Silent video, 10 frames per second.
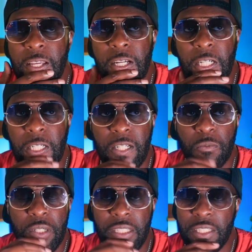Uh,
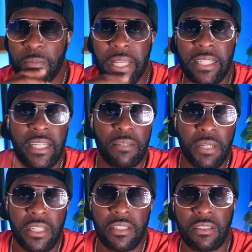we're gonna spend ten
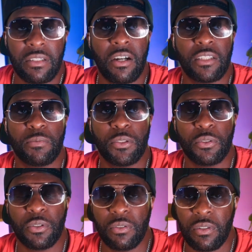million on the
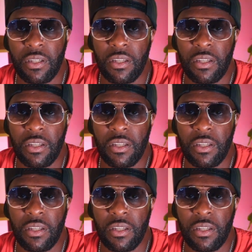hospital.